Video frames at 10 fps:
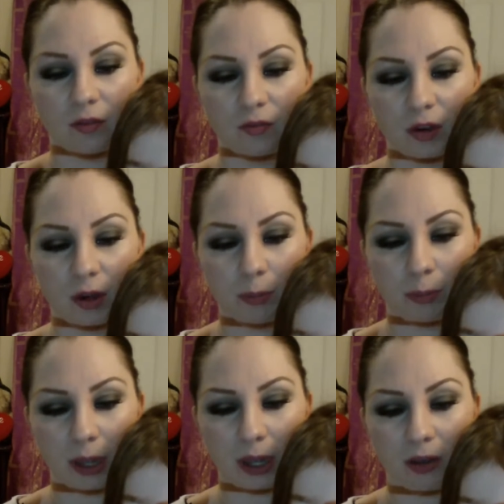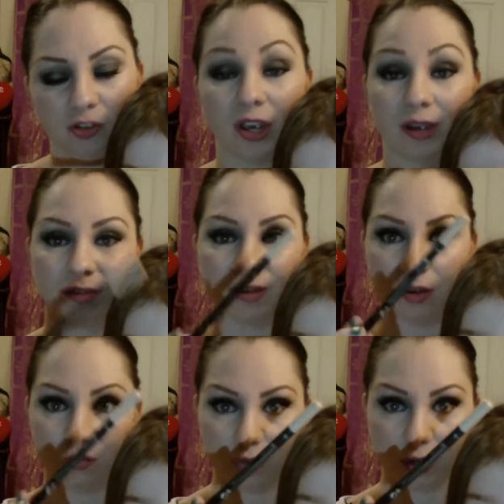Infinite Beige. Yes,
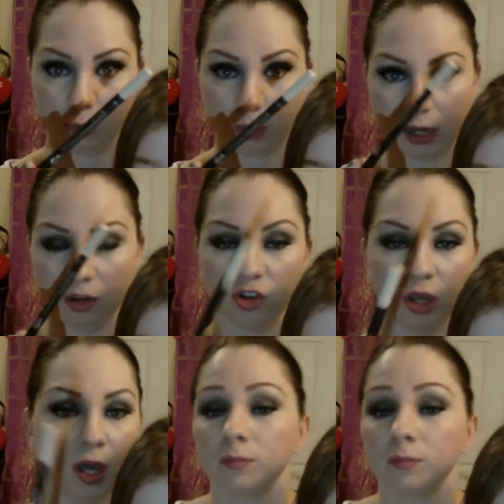Infinite Beige.